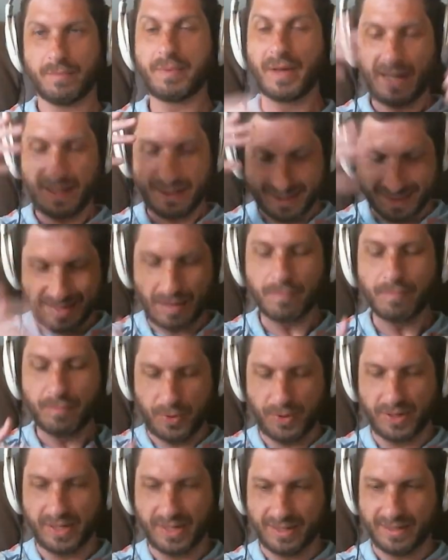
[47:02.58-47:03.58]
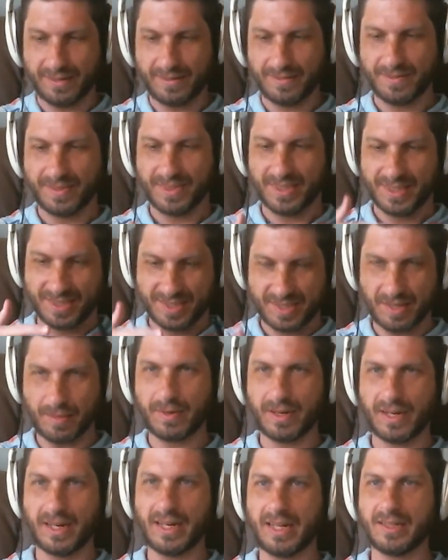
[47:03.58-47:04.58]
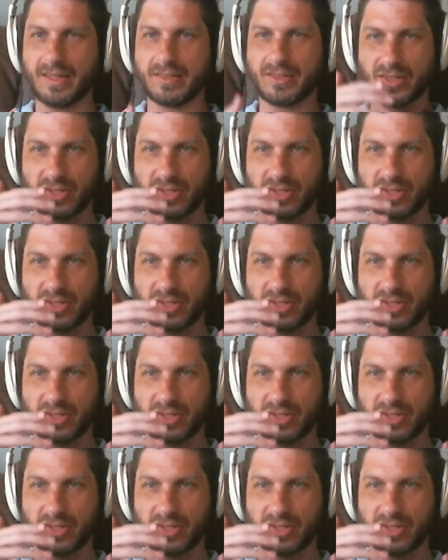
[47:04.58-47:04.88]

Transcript: But at some point, somebody needs to